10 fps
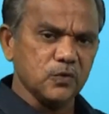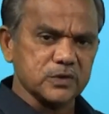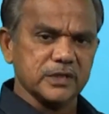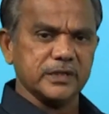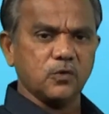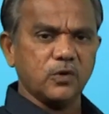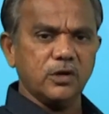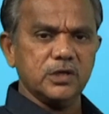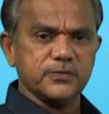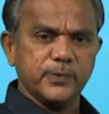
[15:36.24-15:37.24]

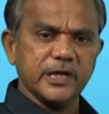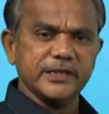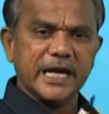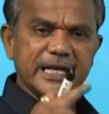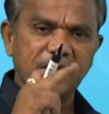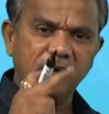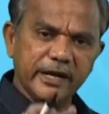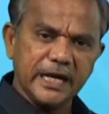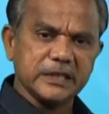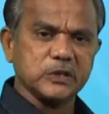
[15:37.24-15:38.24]
continuously, the Coriolis, because
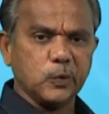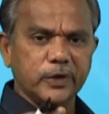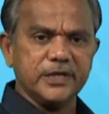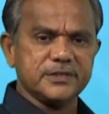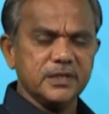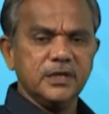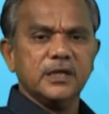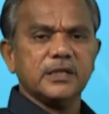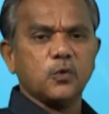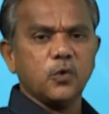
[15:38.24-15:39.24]
along a earth
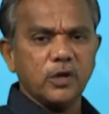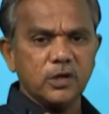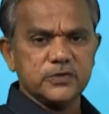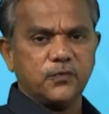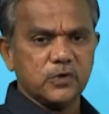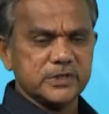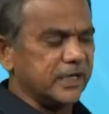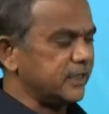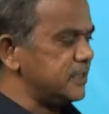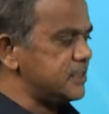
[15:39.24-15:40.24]
rotates, the
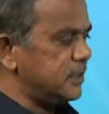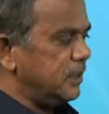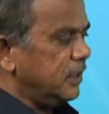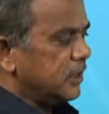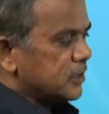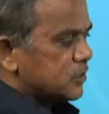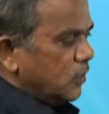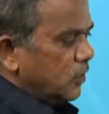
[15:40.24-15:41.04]
Coriolis force exists.